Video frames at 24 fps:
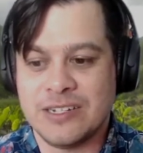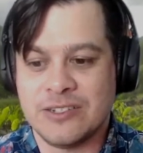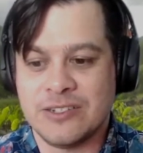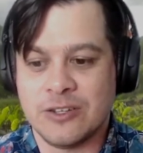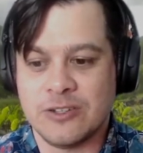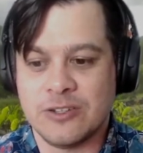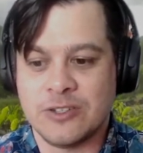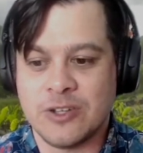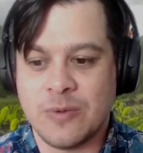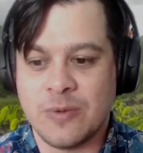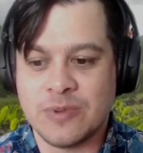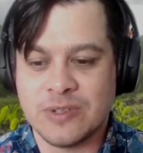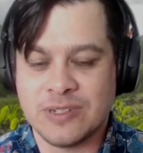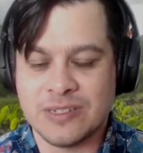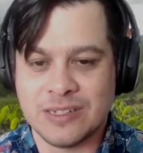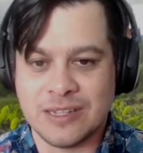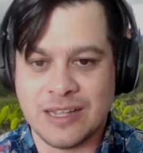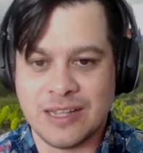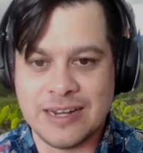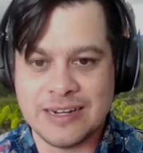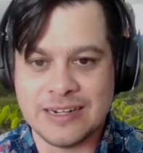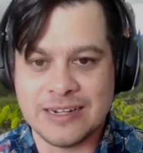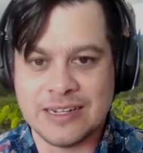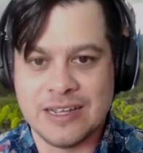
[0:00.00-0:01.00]
So it's almost
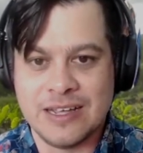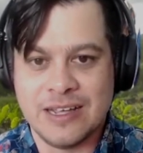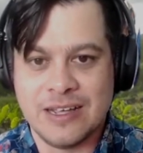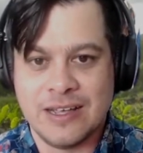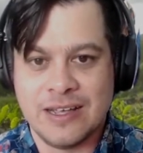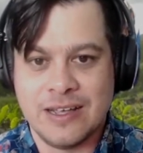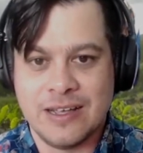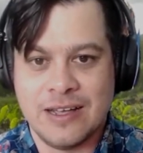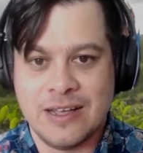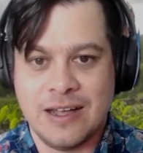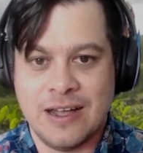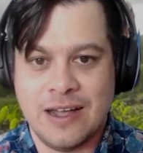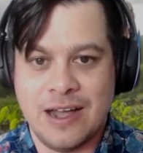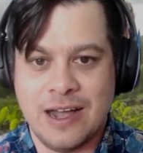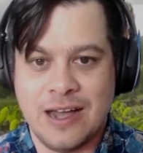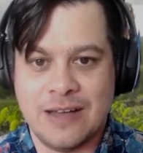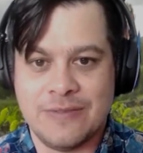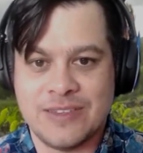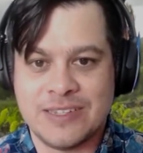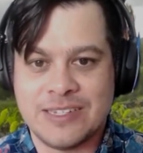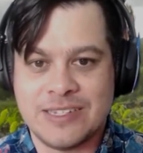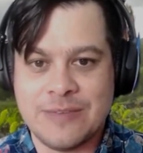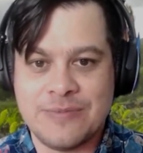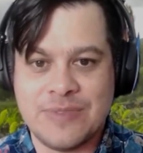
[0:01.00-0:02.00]
like the
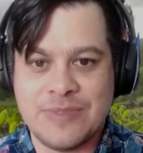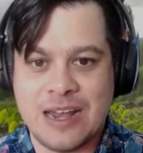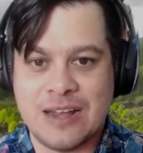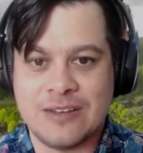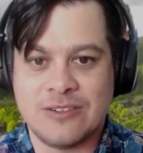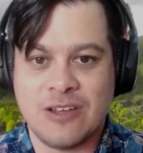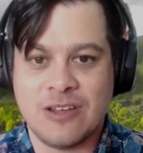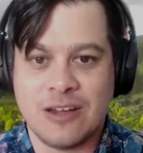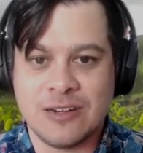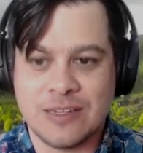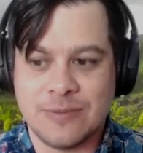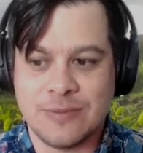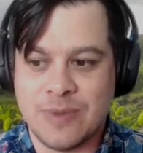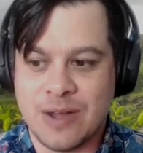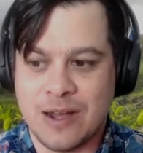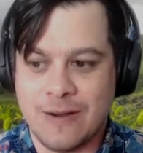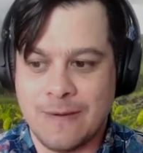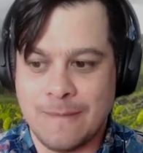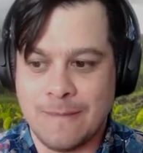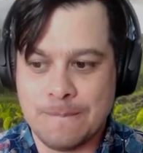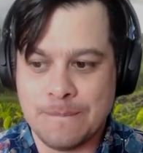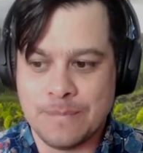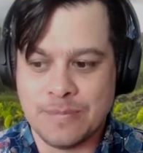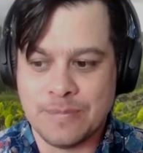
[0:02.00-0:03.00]
same thing I talked
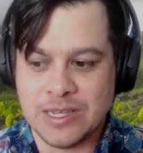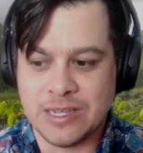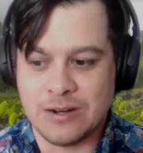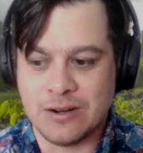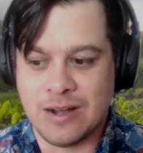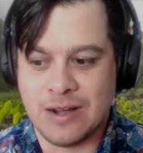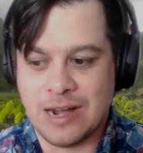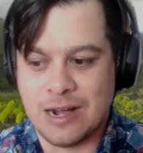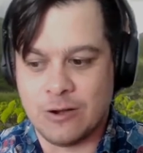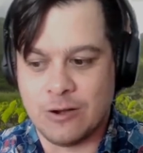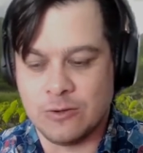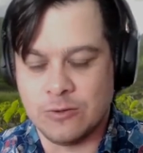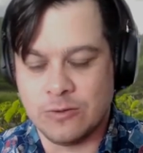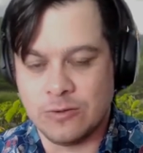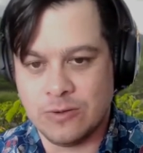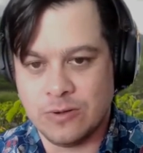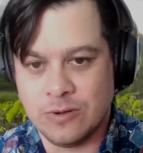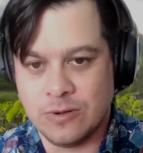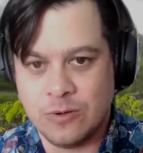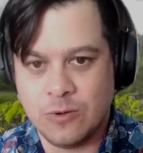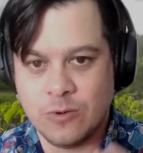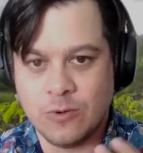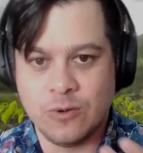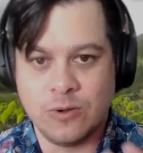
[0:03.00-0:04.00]
about, you know, how
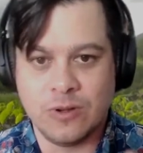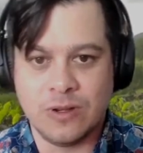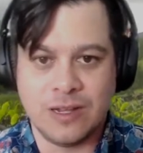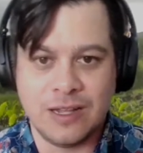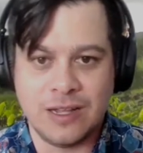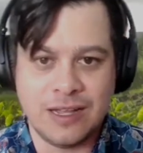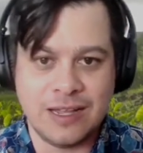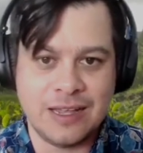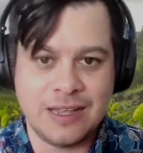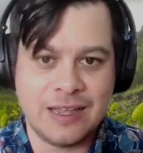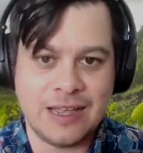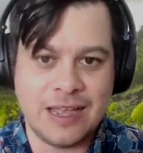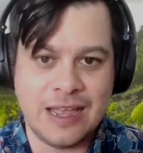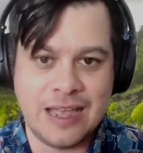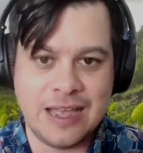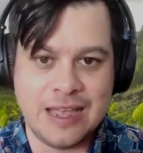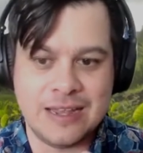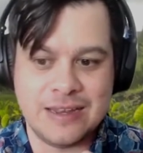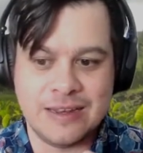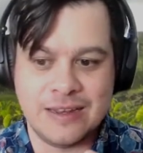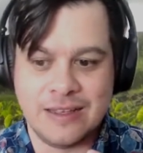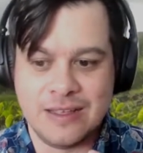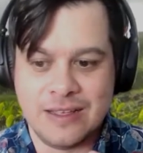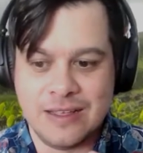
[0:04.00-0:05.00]
hula
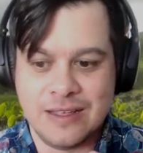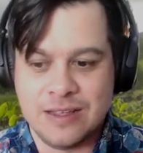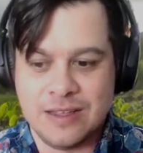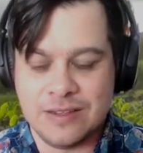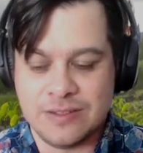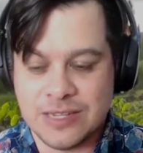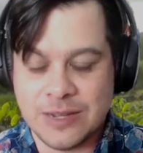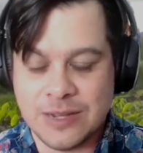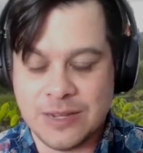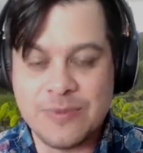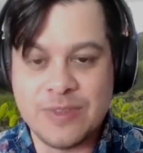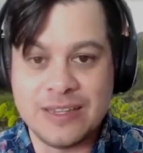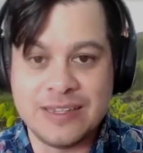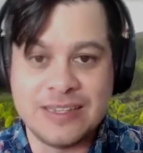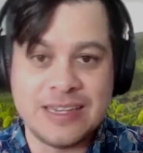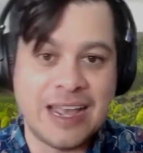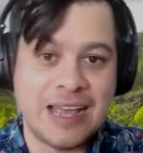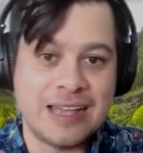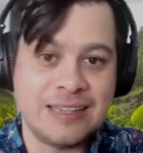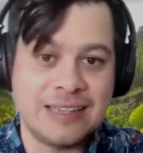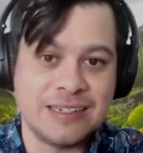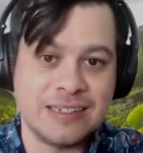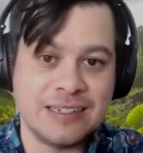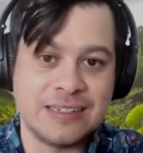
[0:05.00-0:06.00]
and some of the
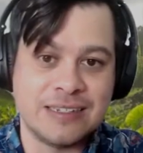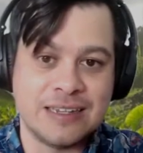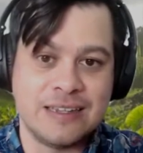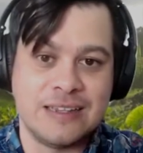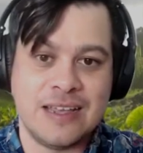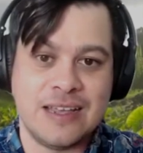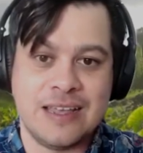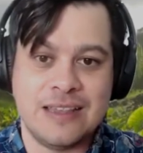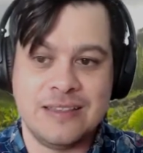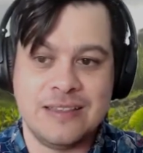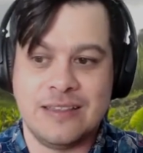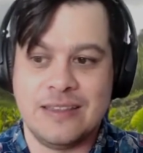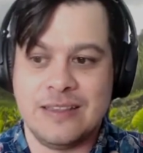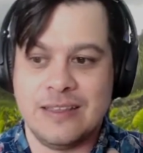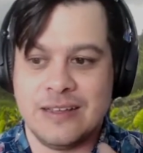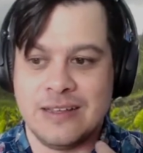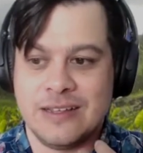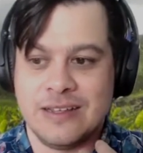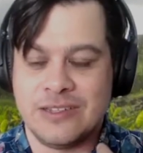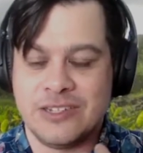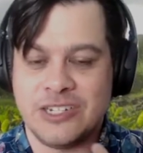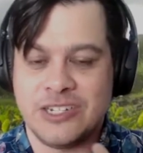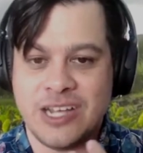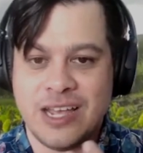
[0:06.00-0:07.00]
dances and the
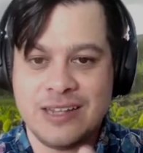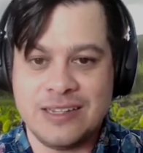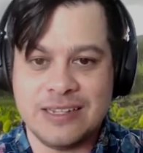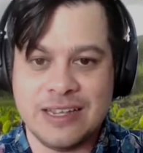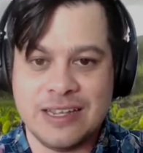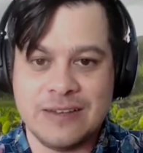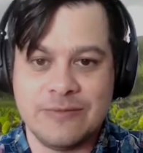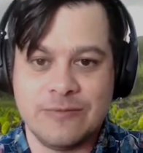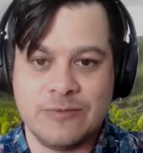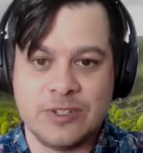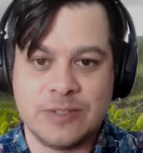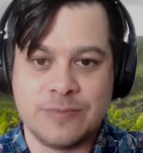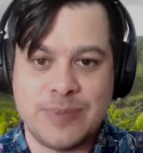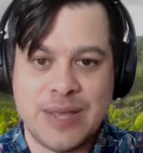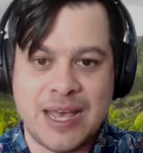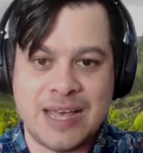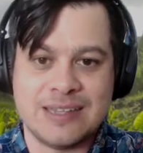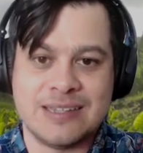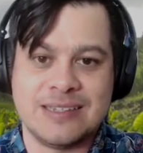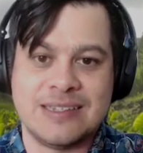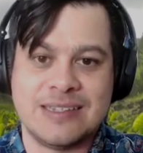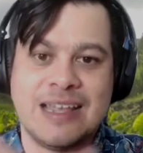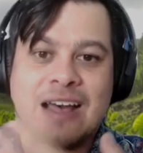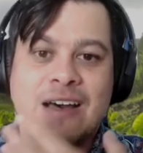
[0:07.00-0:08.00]
chanting was
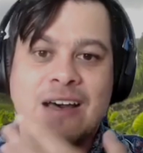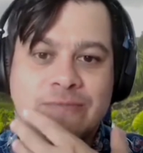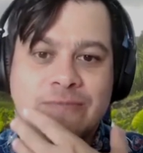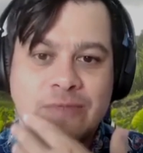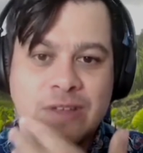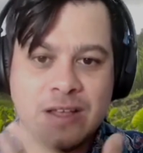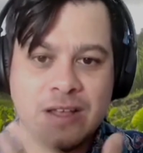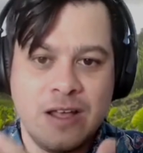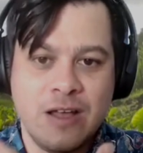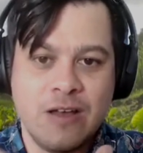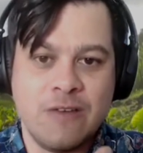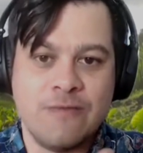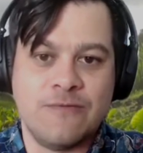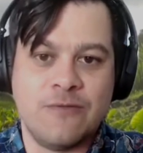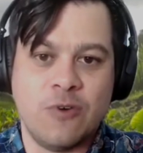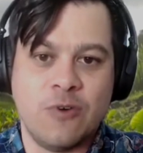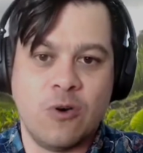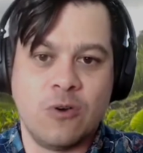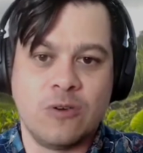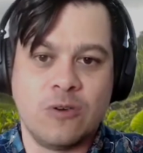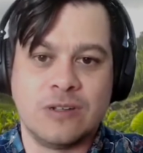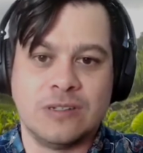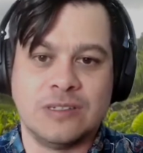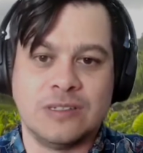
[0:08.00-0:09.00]
passed down
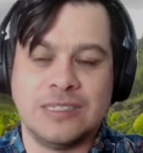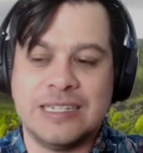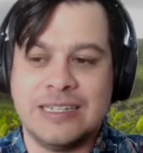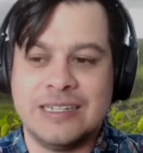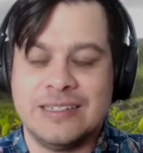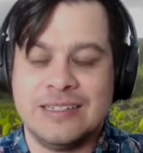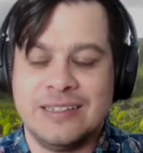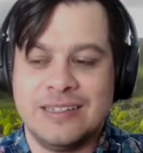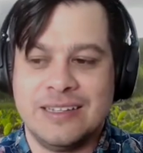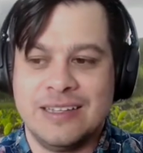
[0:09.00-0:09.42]
vocally.